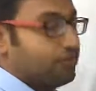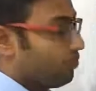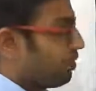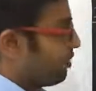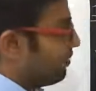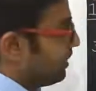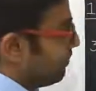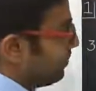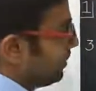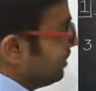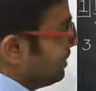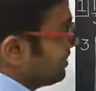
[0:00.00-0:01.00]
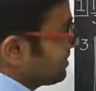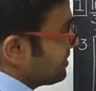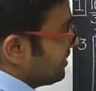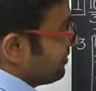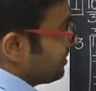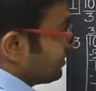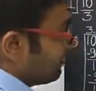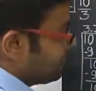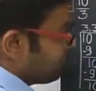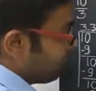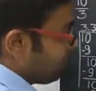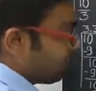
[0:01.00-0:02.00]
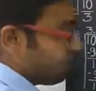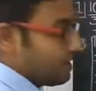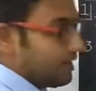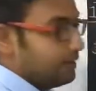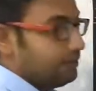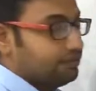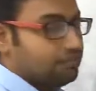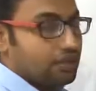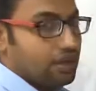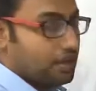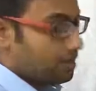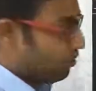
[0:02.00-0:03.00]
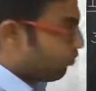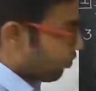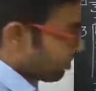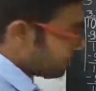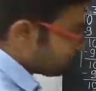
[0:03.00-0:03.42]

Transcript: What will happen? 7 7s are 49. What is